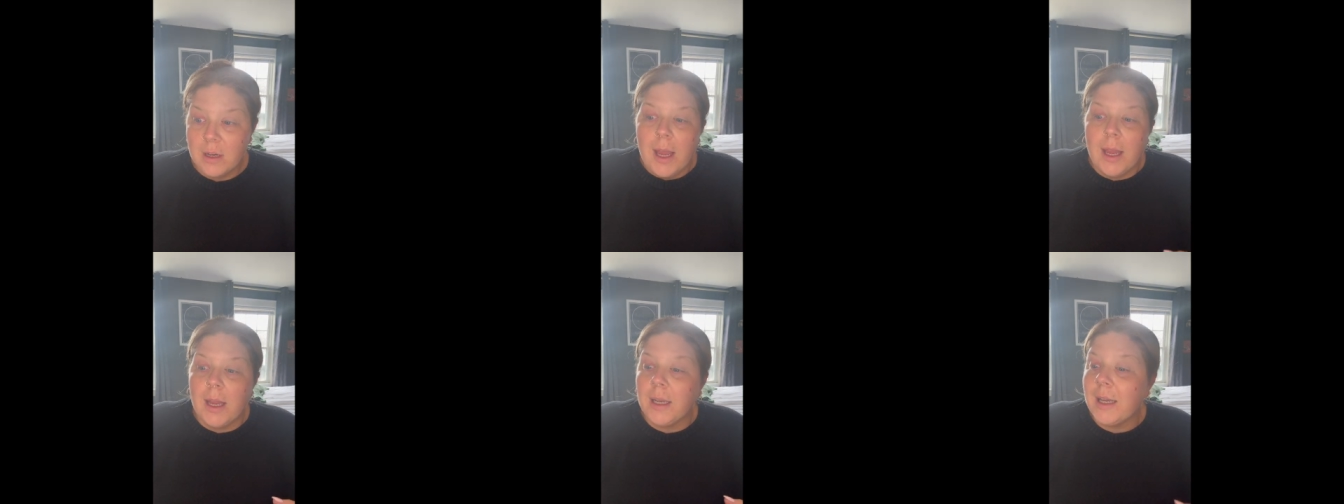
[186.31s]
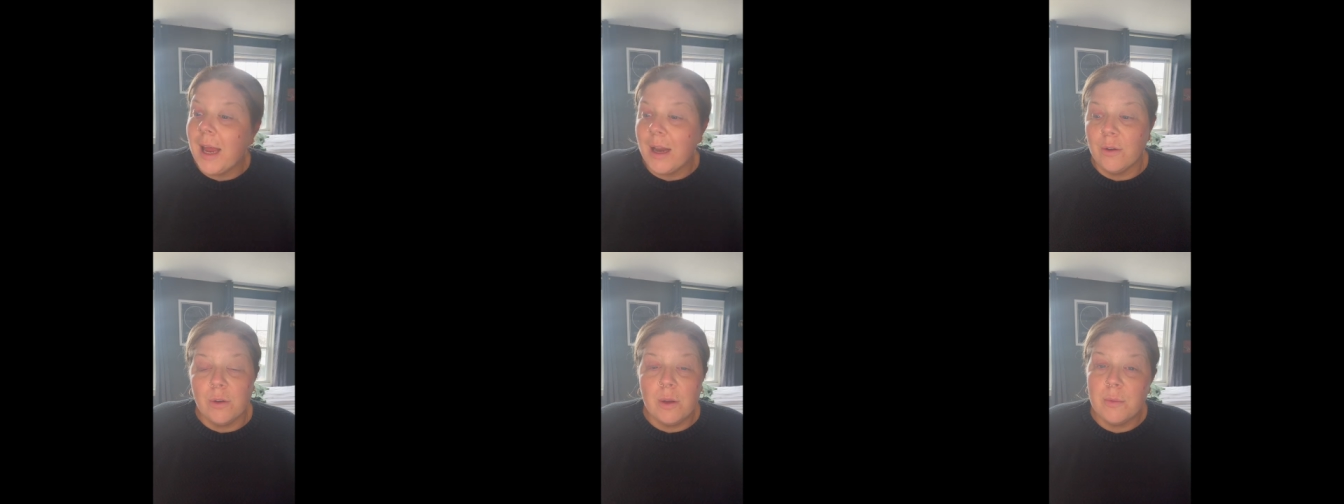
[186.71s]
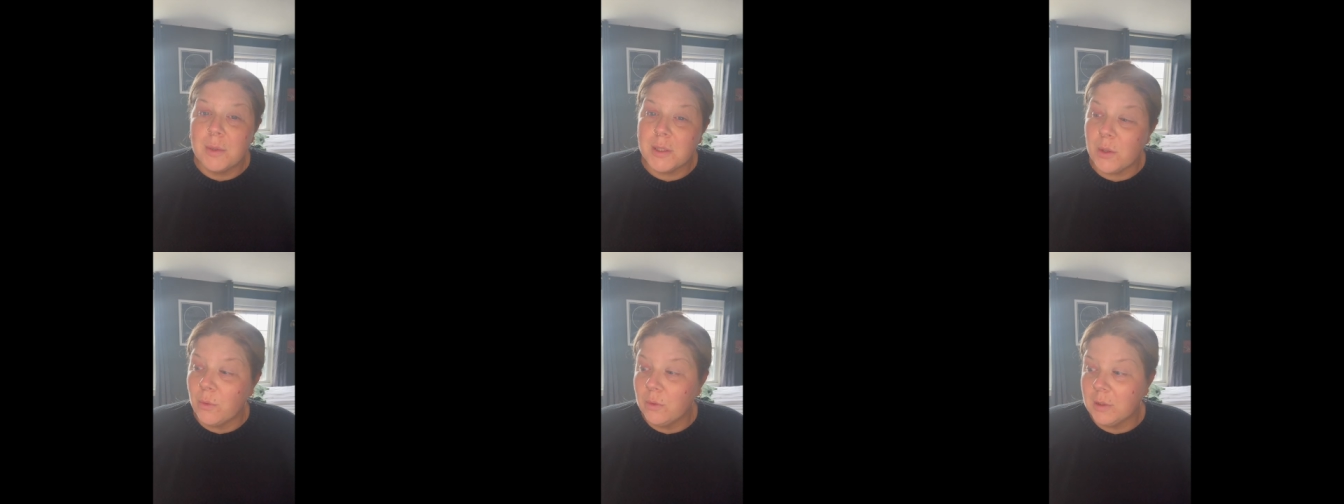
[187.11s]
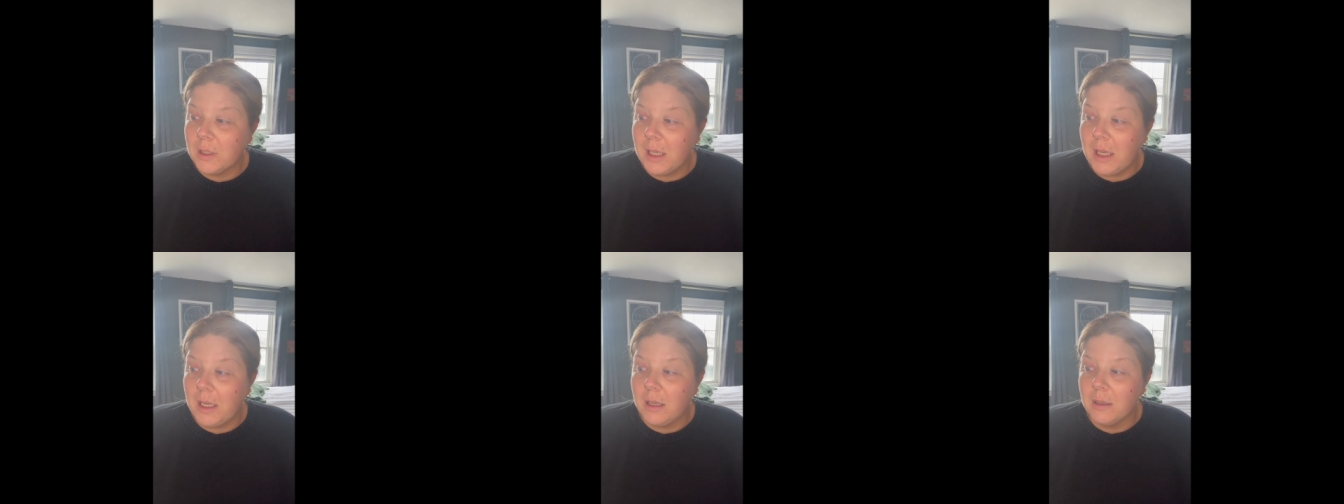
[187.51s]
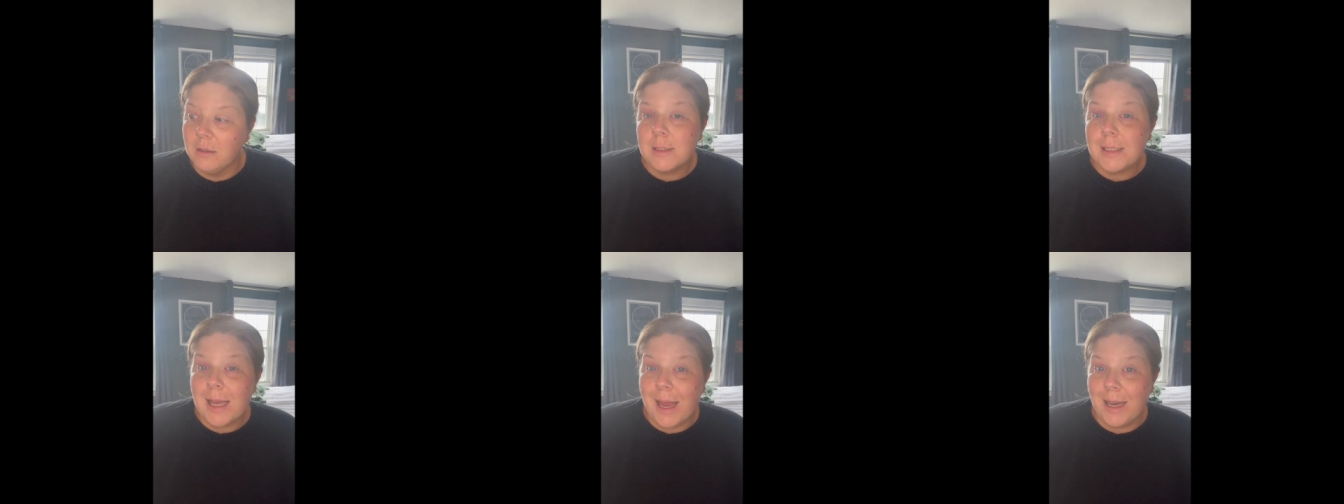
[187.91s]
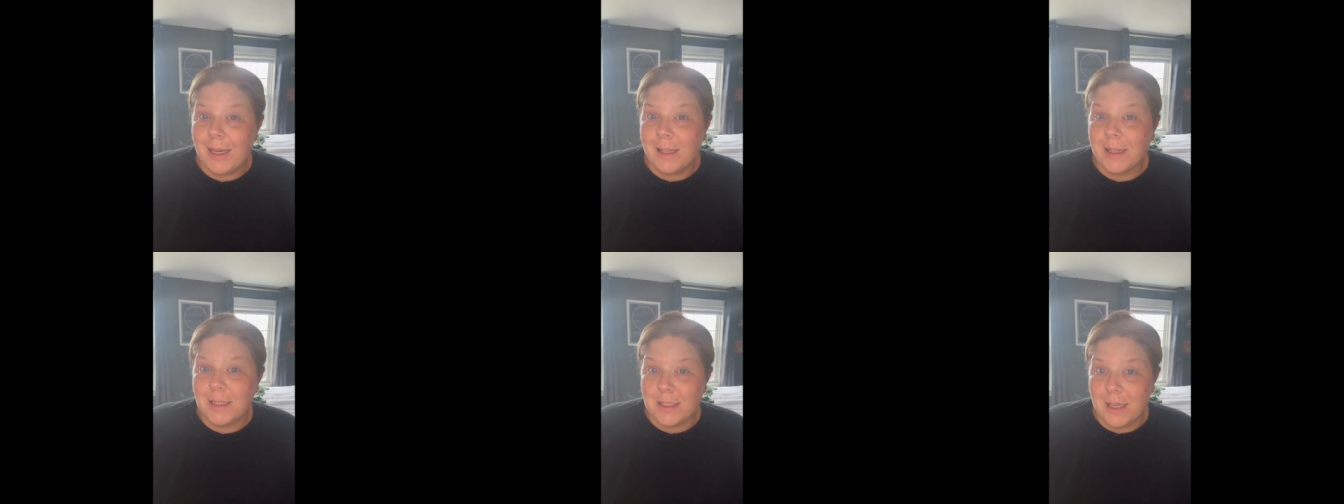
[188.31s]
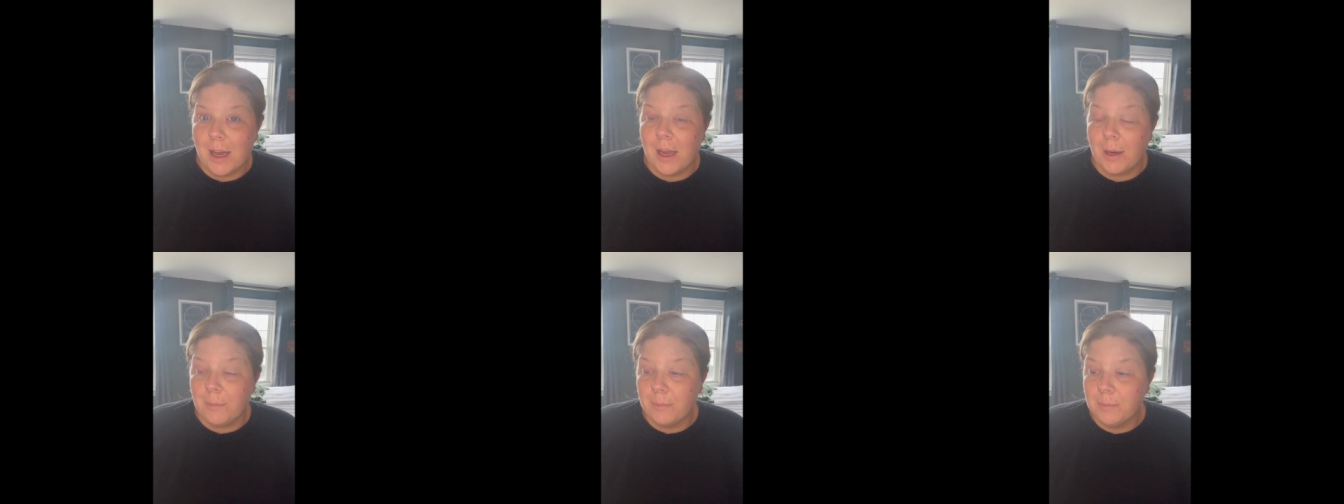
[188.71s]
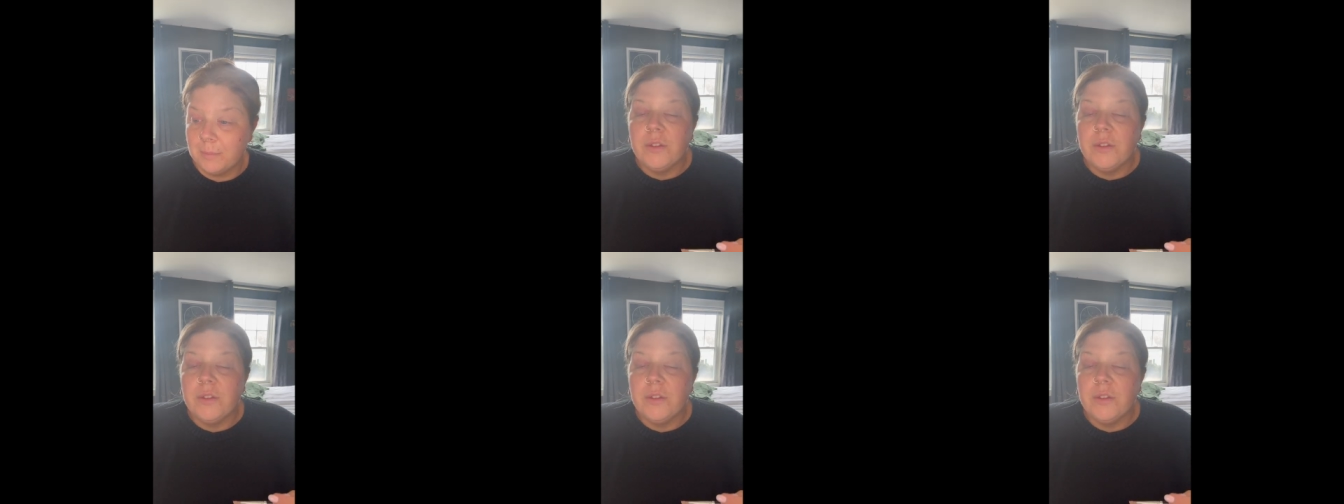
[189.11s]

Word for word: and Henry was only 10 at the time.